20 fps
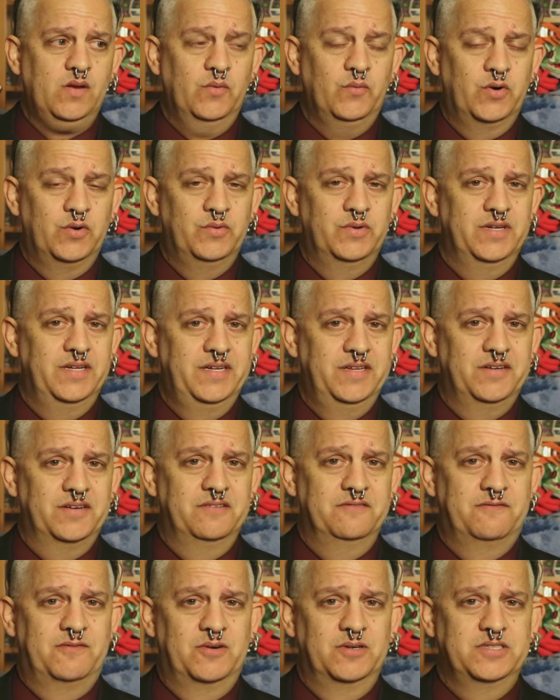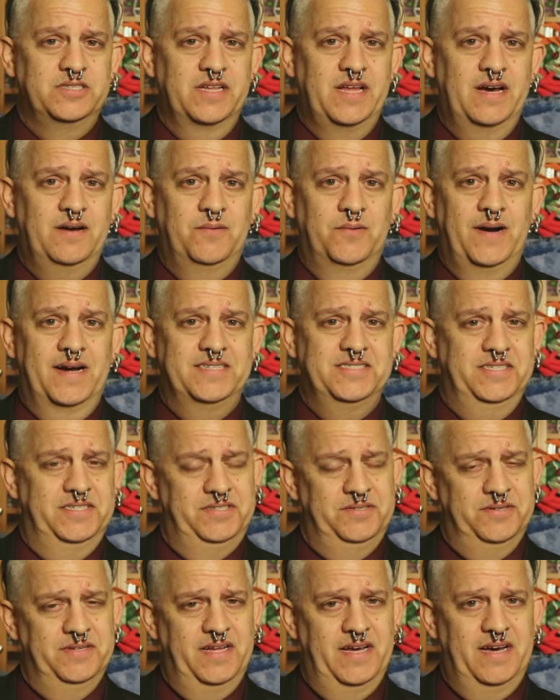we're really looking forward to that. We're actually
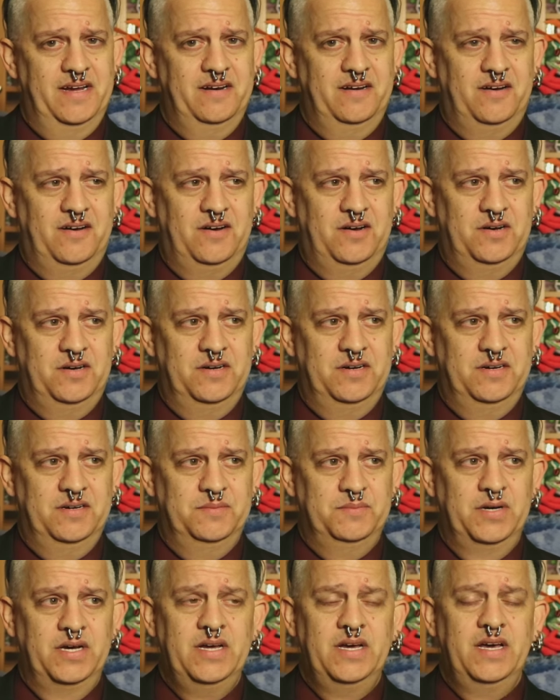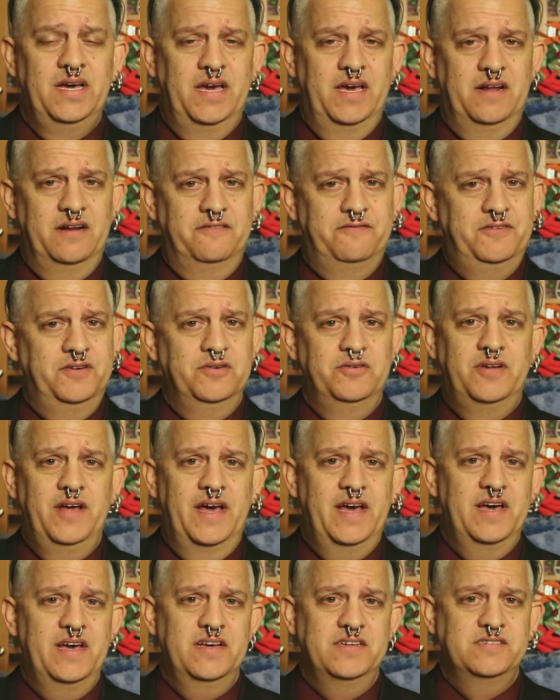doing that um, in a few
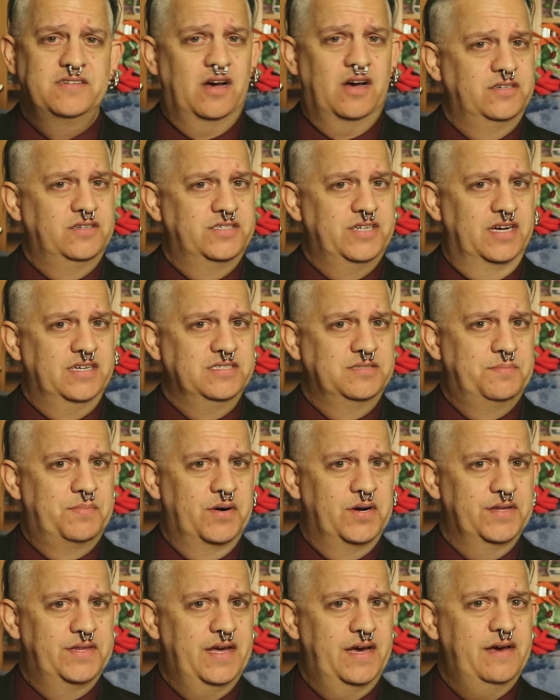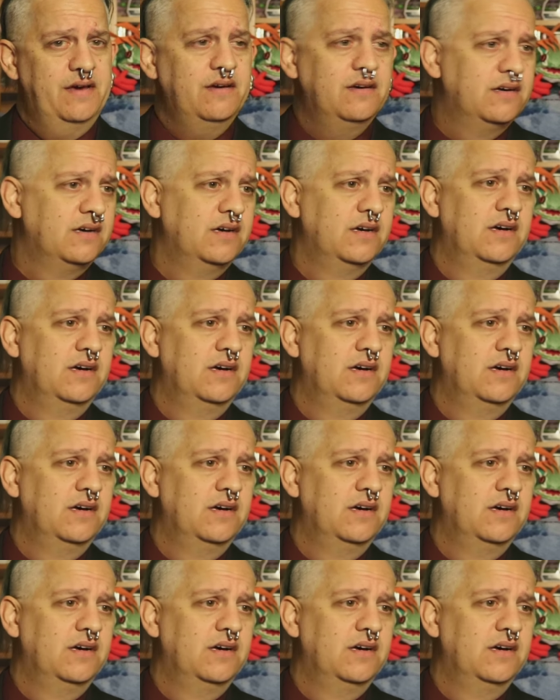days Jen's birthday.